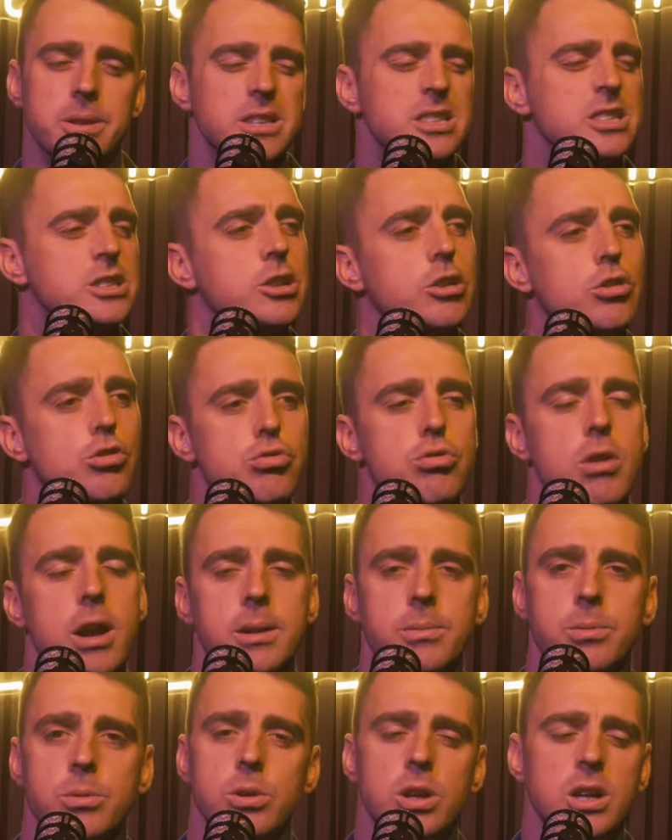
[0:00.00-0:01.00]
This is
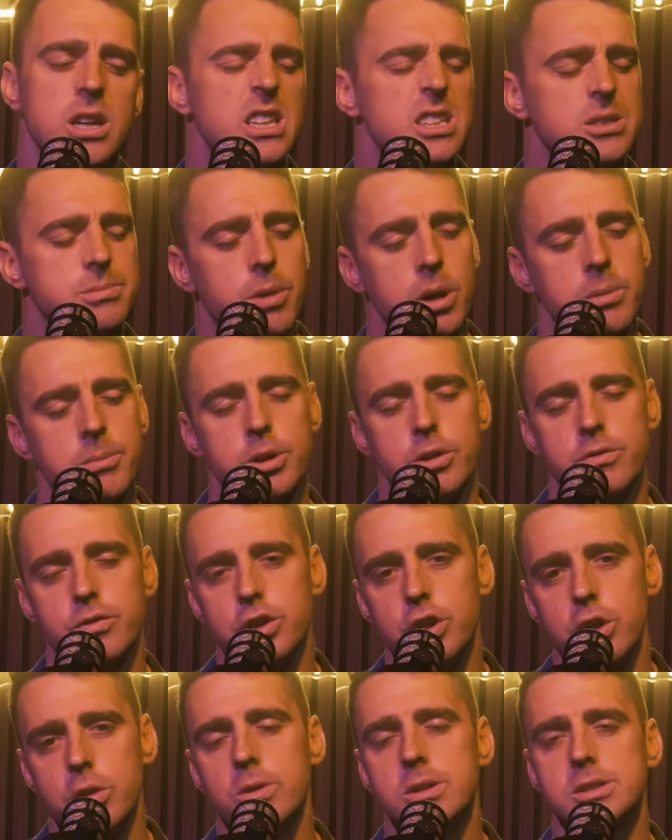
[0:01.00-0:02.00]
incredible. Look at this moment of
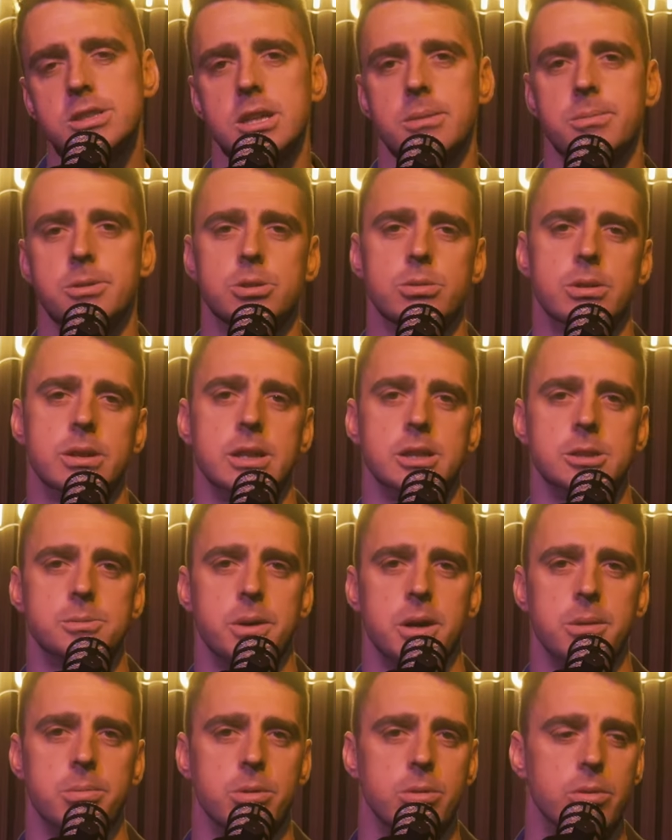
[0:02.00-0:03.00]
unity between these
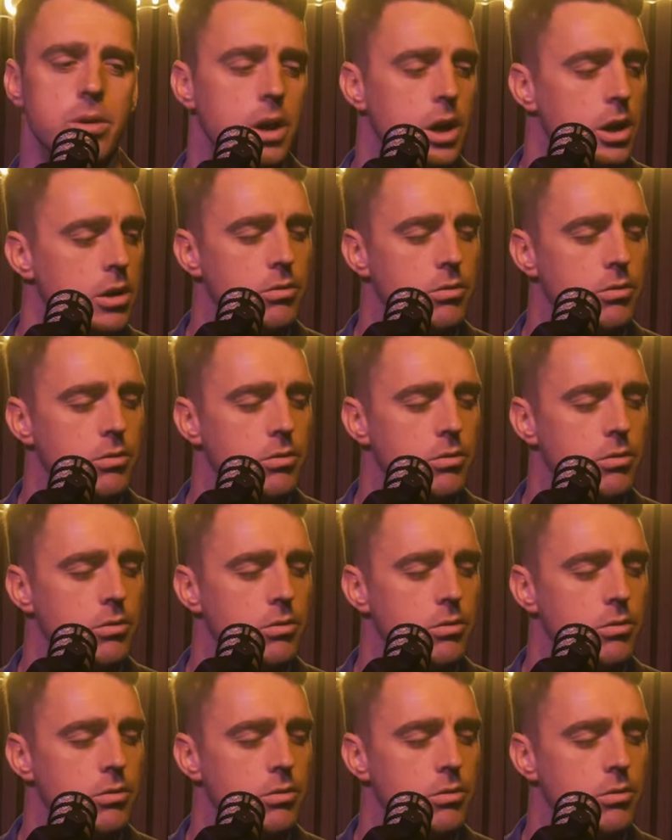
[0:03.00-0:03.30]
people,